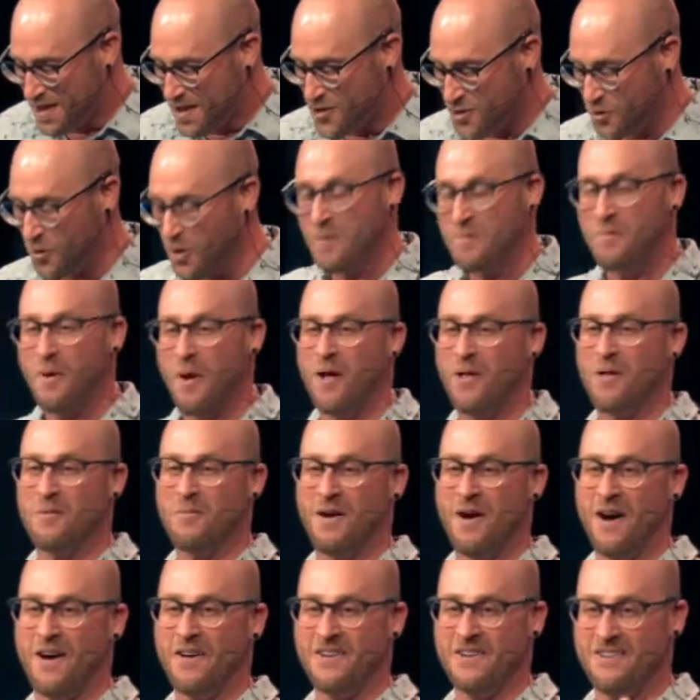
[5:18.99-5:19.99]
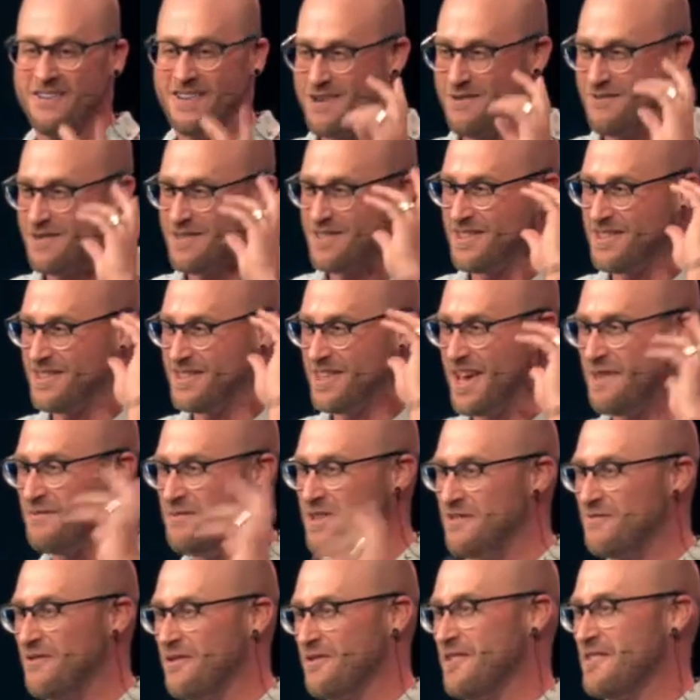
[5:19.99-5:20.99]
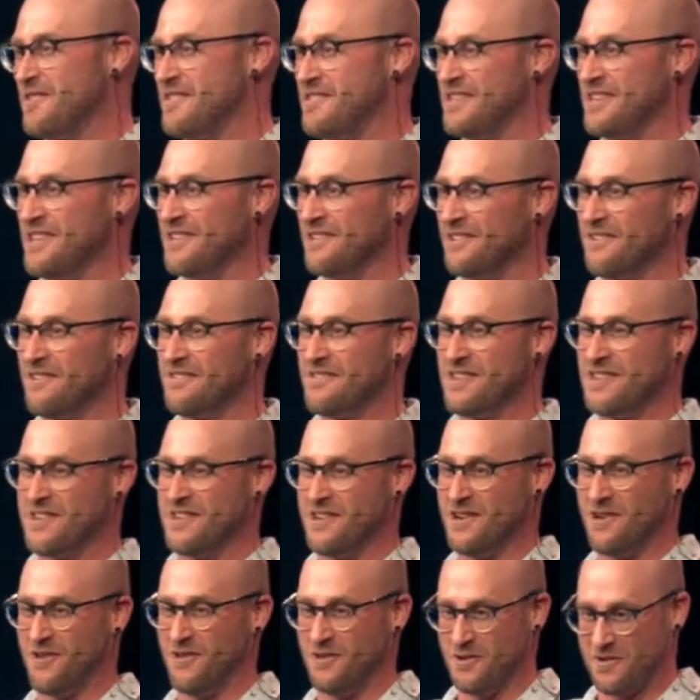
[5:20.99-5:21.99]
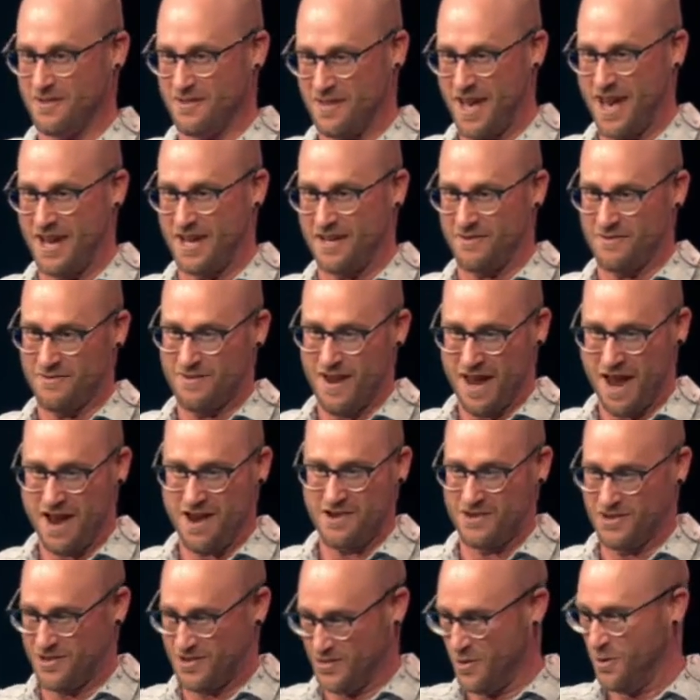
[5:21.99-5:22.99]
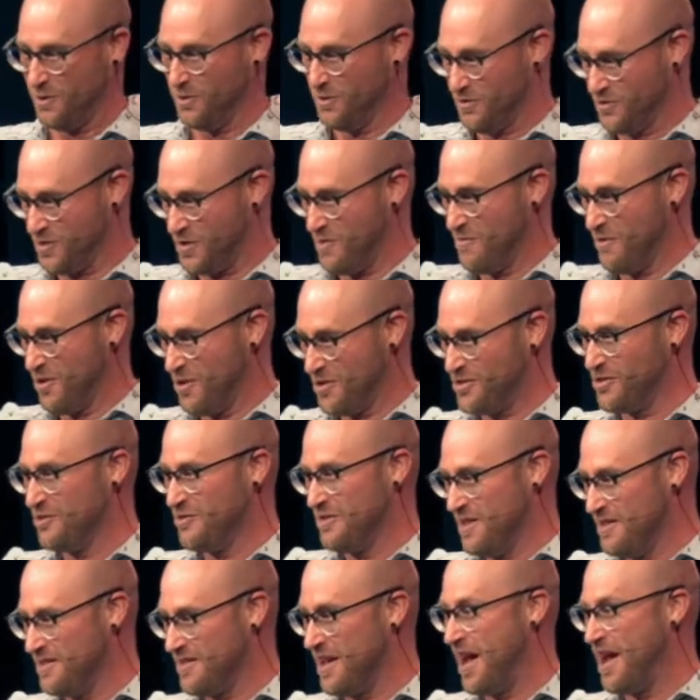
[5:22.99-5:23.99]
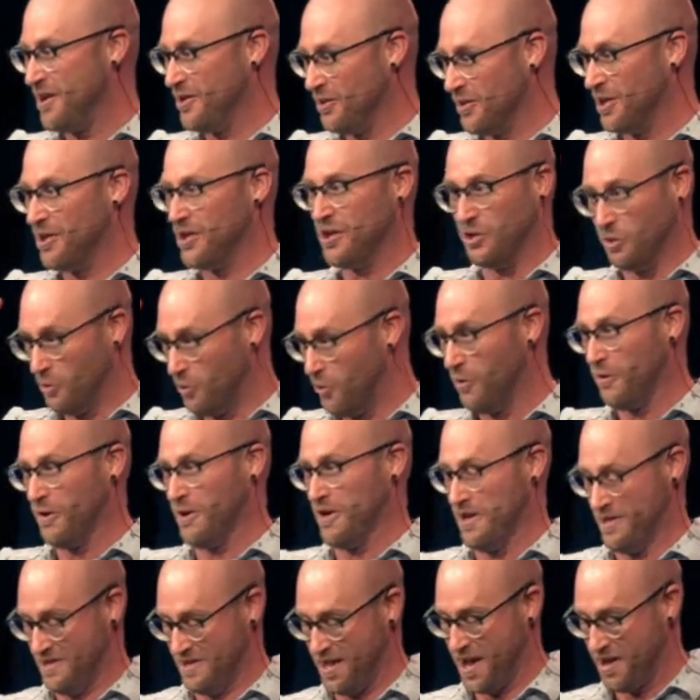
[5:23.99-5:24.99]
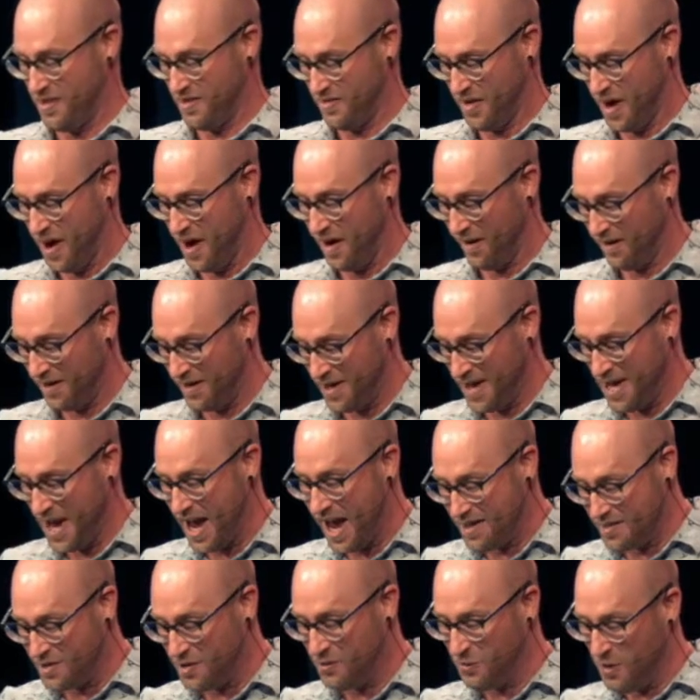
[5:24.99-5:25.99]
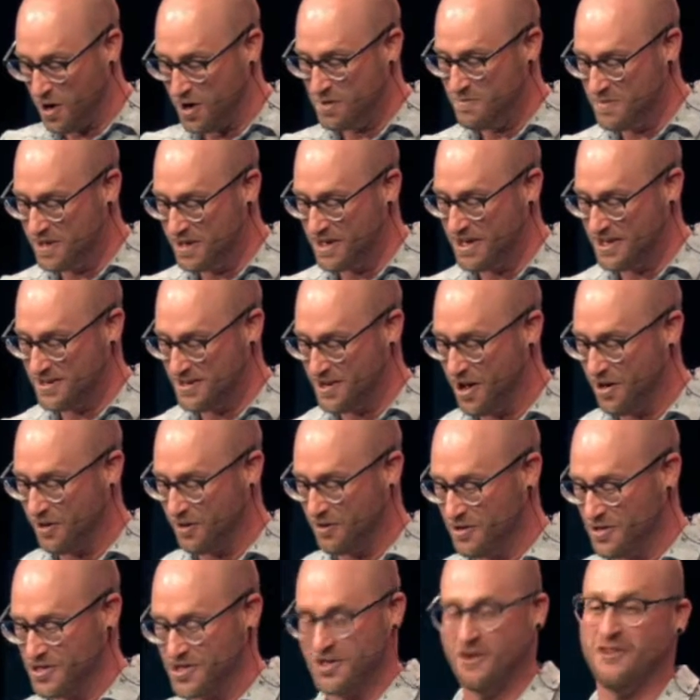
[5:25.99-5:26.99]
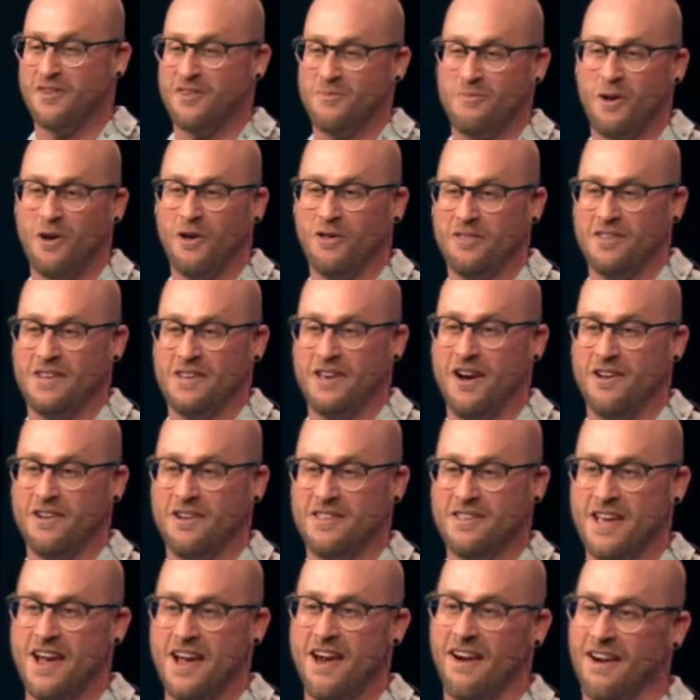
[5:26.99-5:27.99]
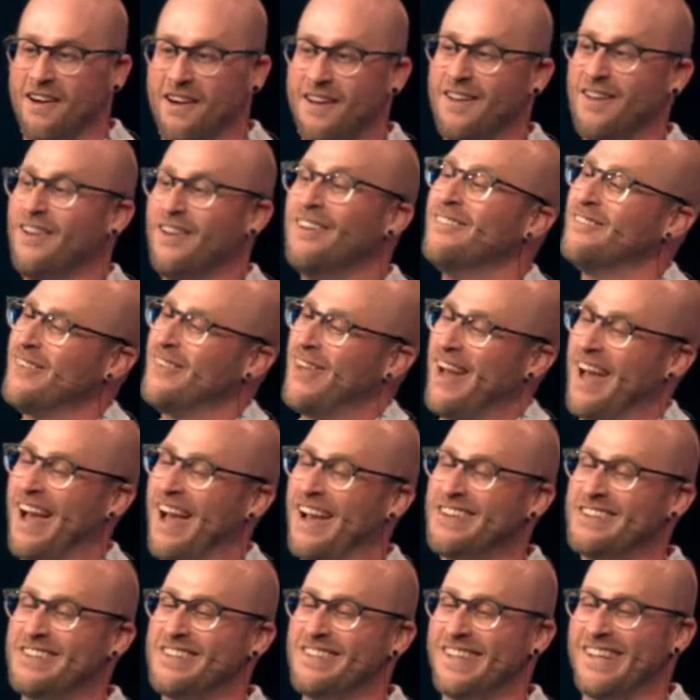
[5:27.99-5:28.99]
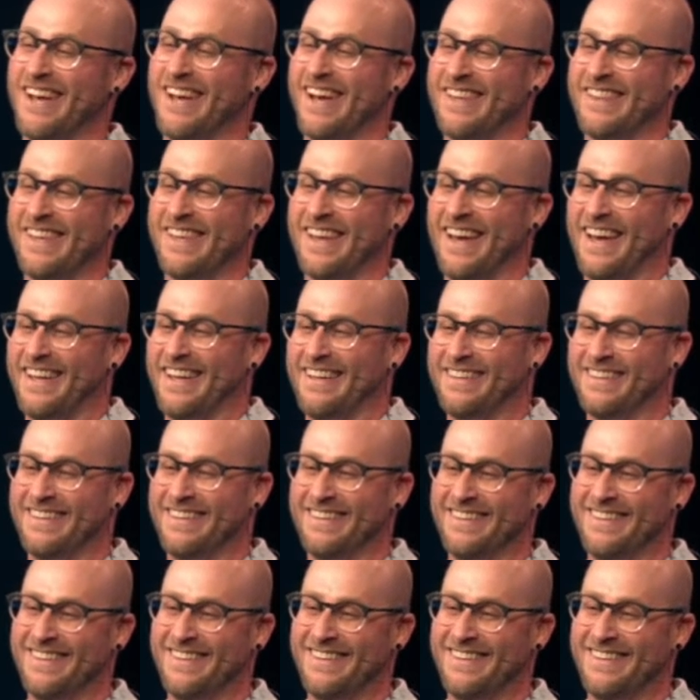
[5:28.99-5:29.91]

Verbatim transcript: Troy Polamalu, he was the safety for the Steelers. He did all those like head and shoulders commercials. He's got glorious head of hair. He has a $1 million insurance policy on his hair. I should have got that.